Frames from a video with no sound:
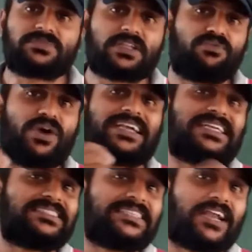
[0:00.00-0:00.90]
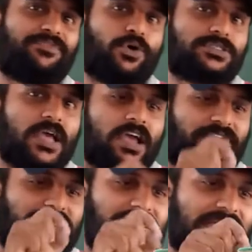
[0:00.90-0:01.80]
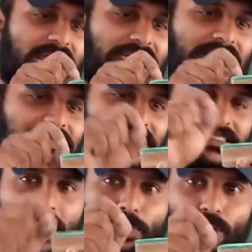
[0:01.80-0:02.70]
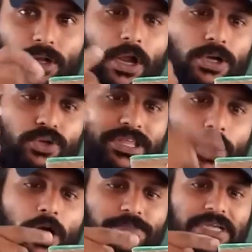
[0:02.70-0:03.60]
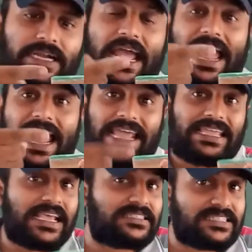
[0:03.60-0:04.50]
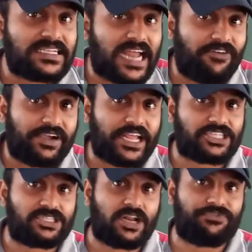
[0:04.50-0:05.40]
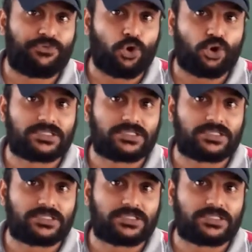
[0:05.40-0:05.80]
What is that force which is acting as a support to the object against the gravitational force?